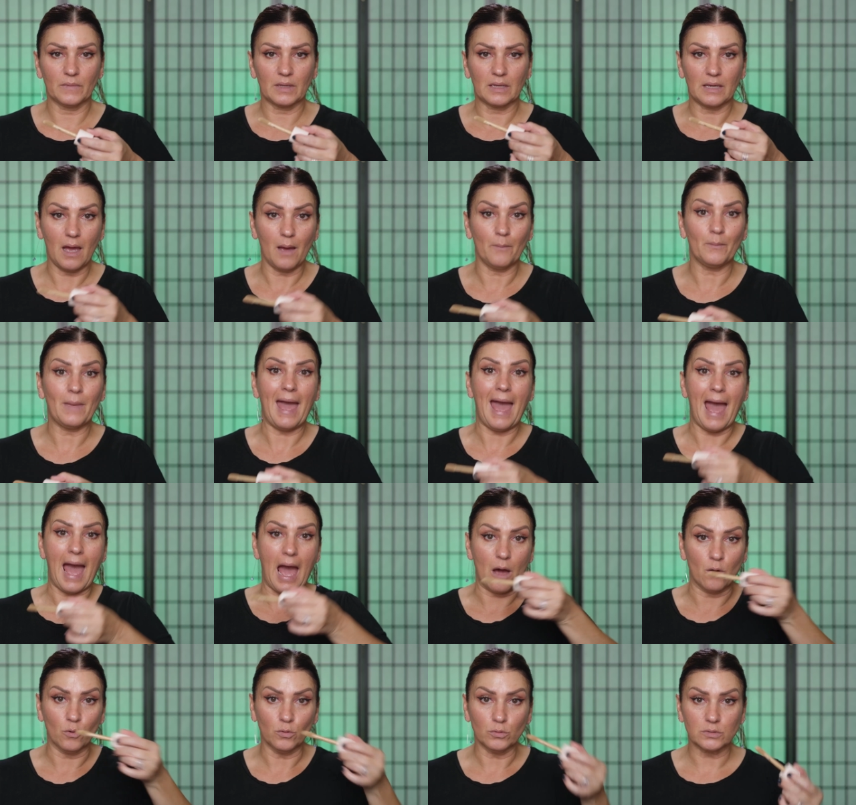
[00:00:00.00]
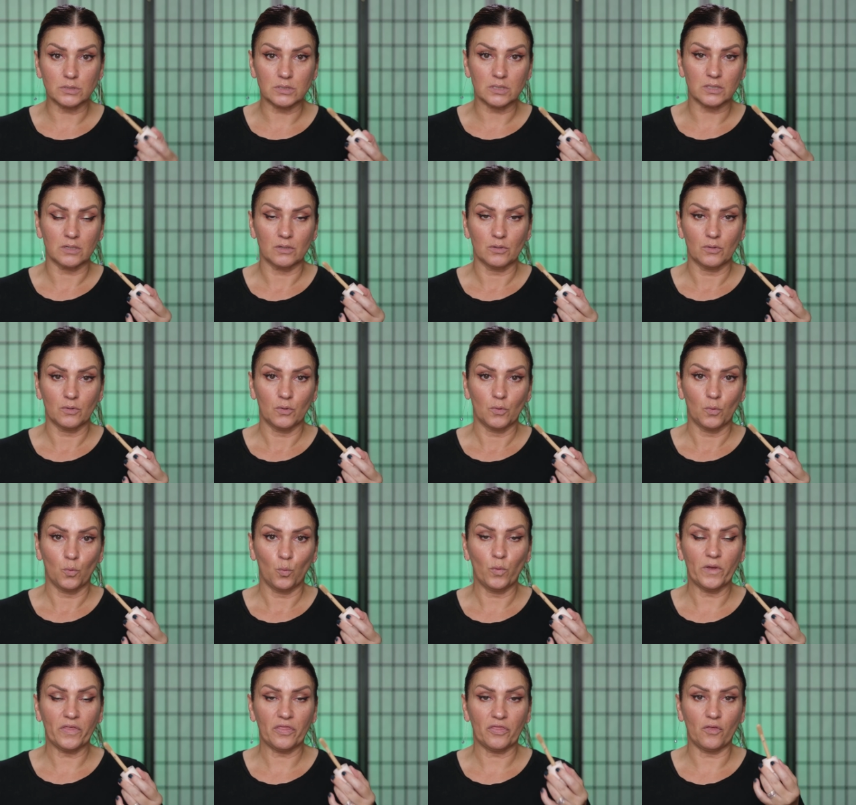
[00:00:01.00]
come out
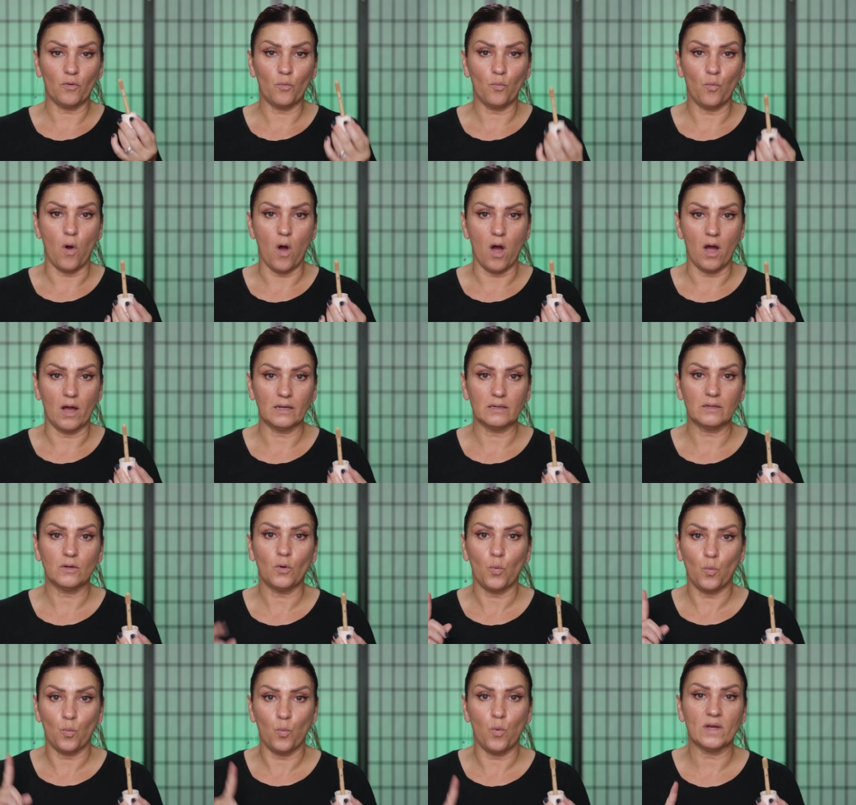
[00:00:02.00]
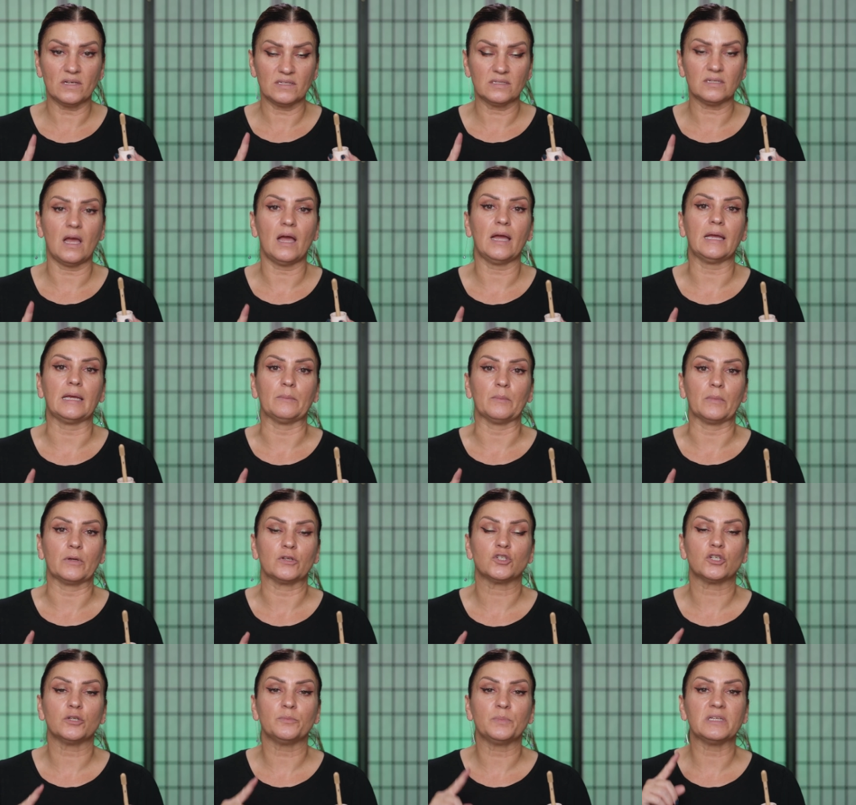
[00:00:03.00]
with the wand one time.
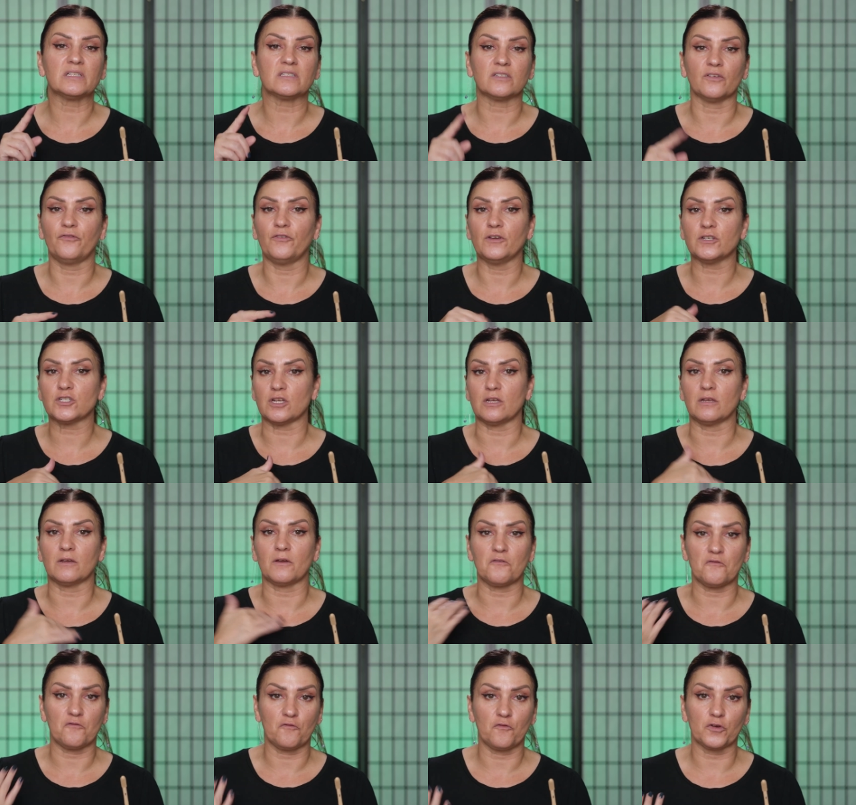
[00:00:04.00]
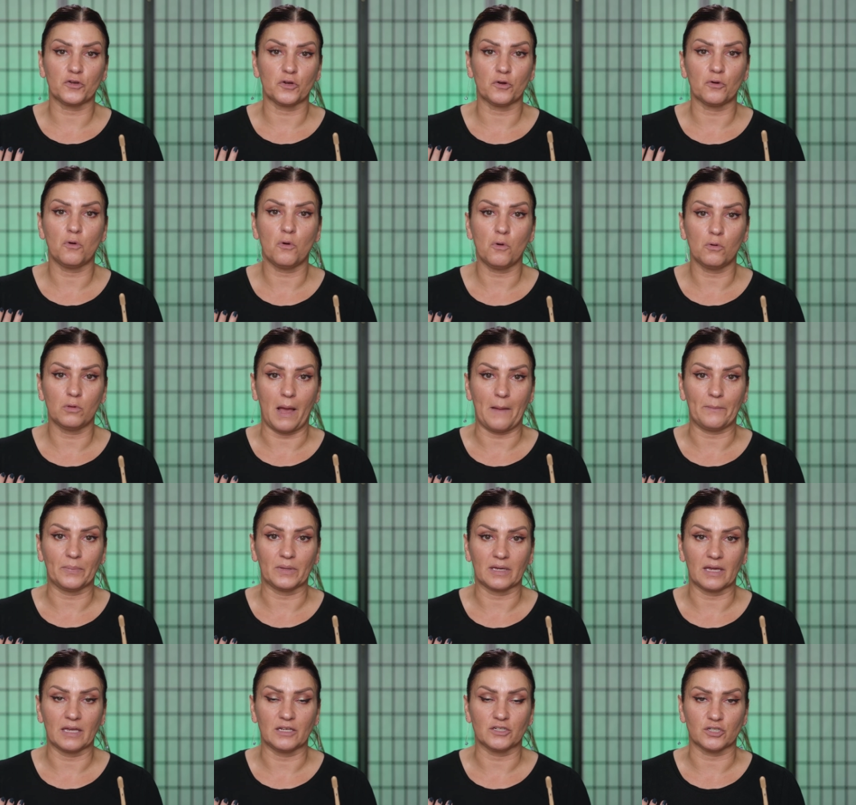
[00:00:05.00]
Should be sufficient for your whole
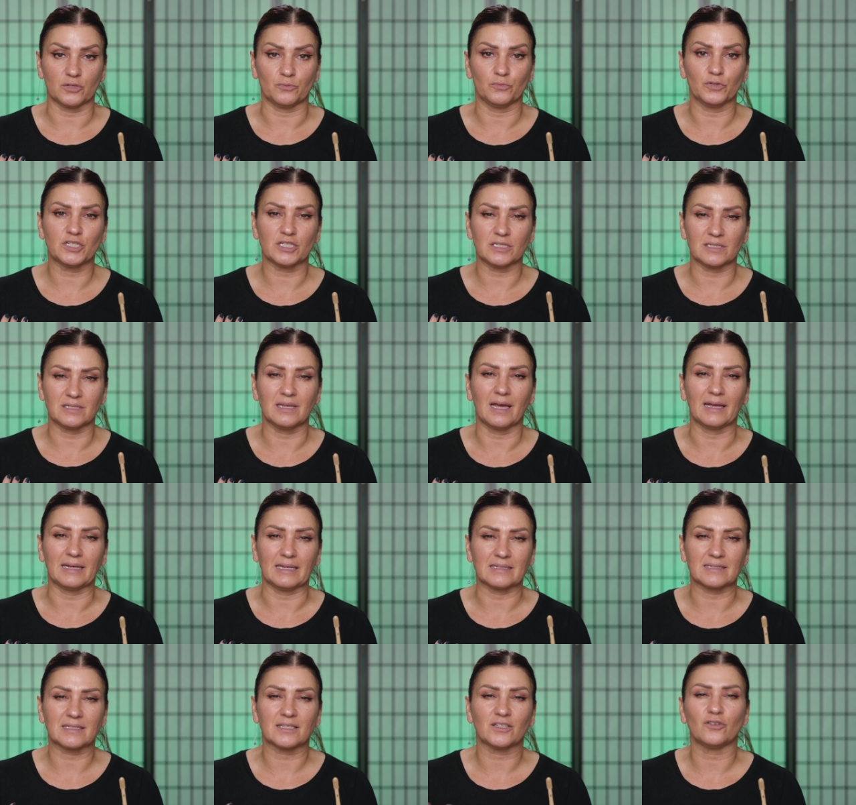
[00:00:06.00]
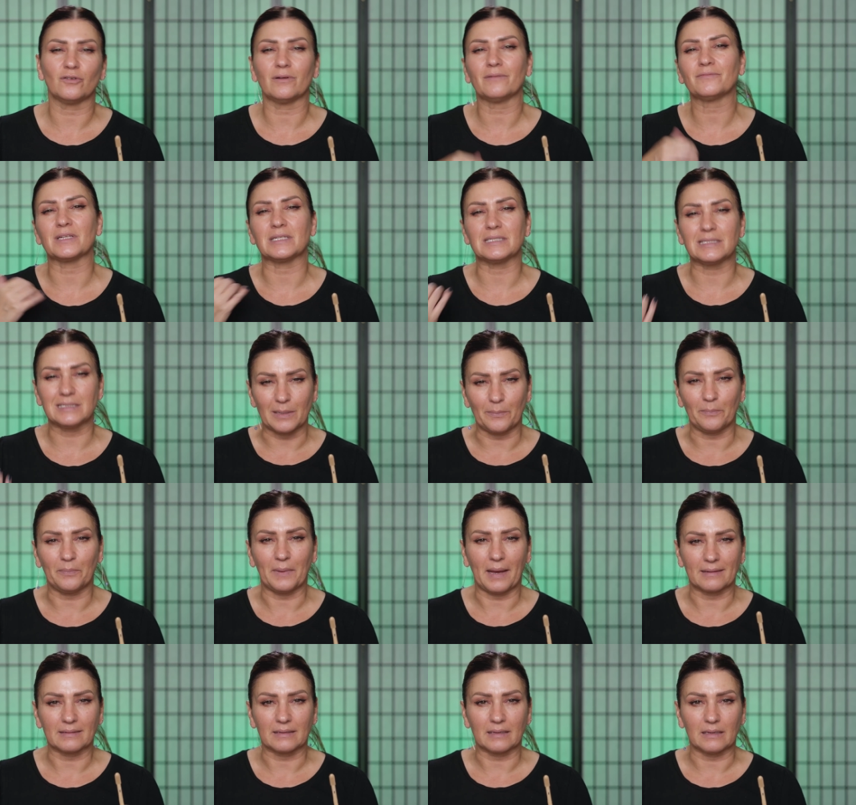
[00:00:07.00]
application, which is nice. You don't have to dip
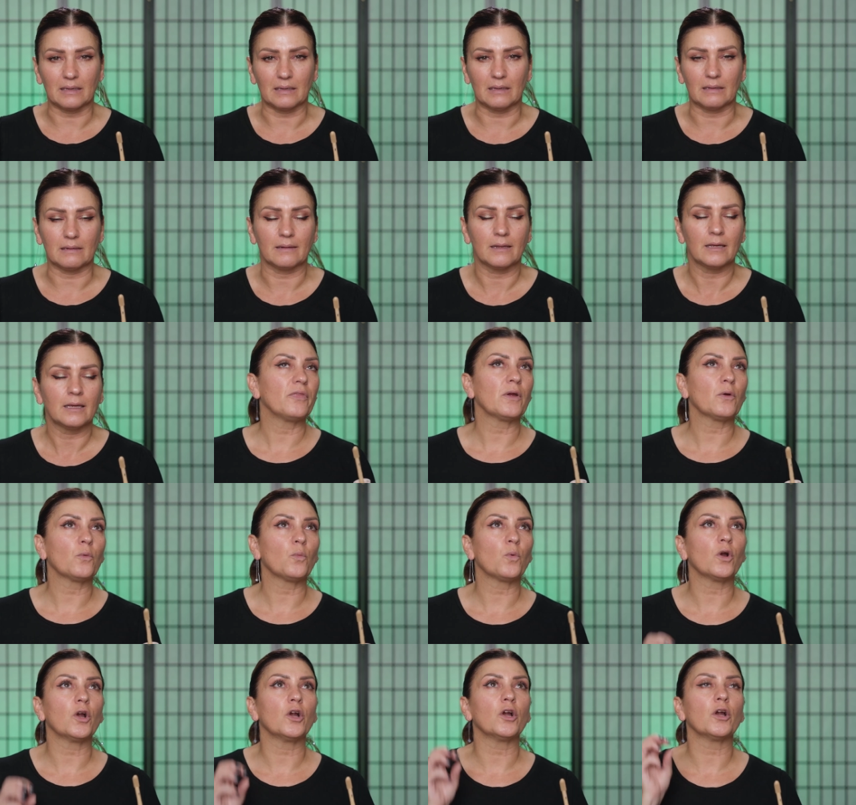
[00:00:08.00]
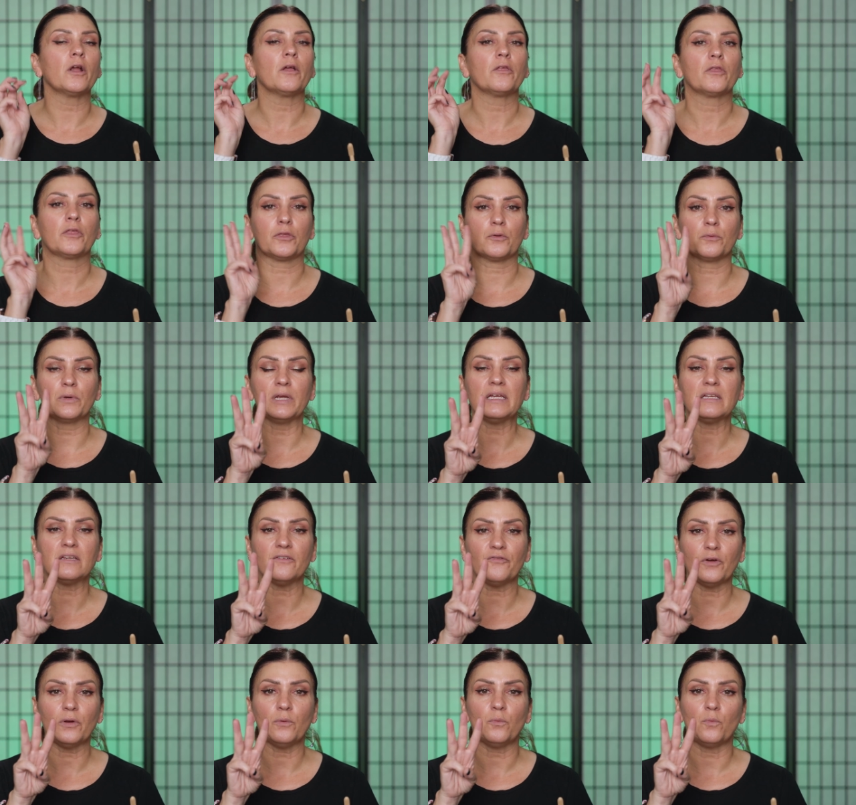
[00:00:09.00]
back in. There were 3
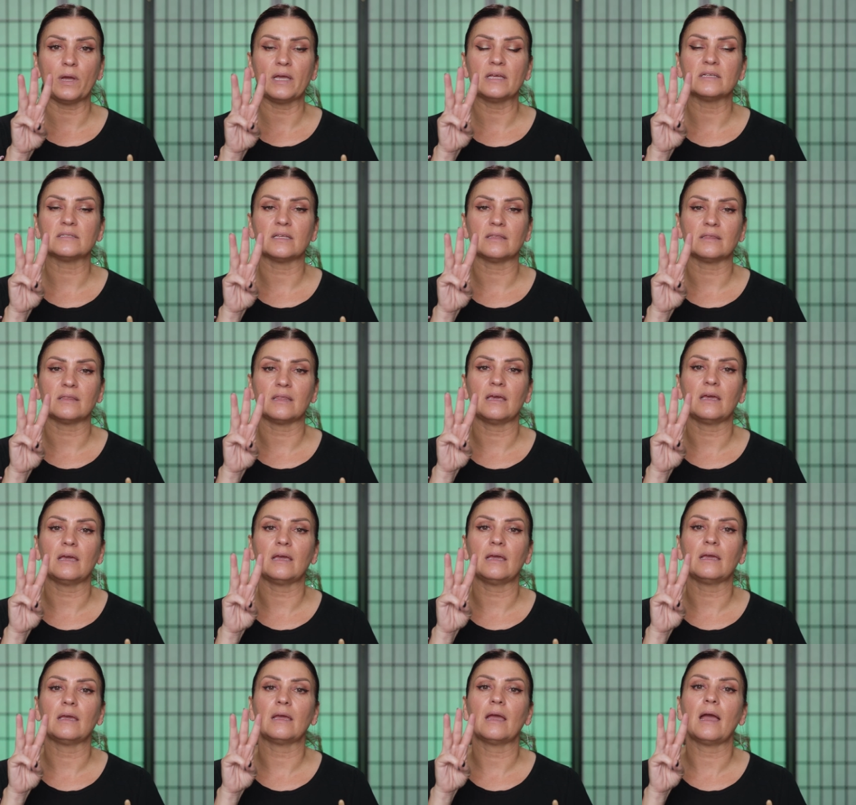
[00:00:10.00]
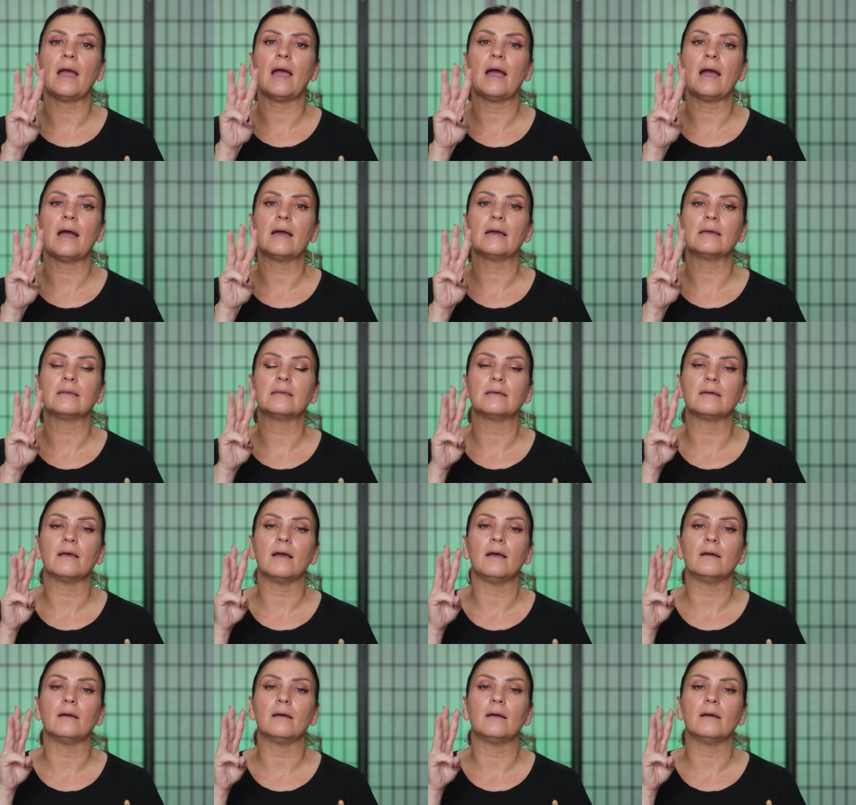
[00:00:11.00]
different ways that they had